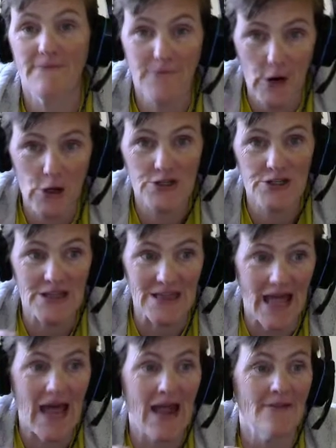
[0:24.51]
first
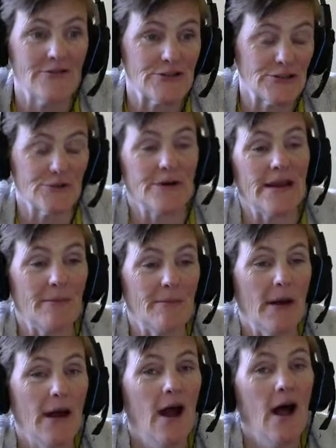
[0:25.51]
live stream